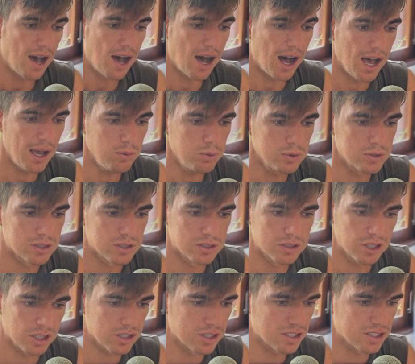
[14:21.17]
I would
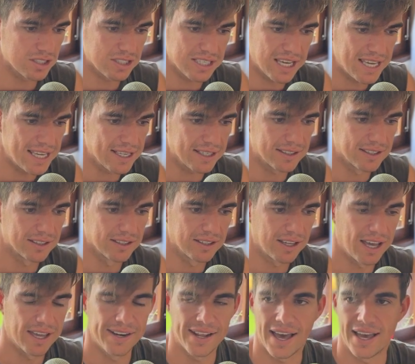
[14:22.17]
just take
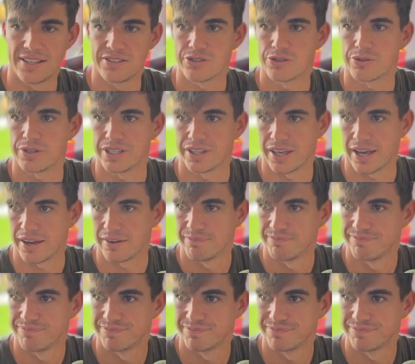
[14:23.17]
an entry there.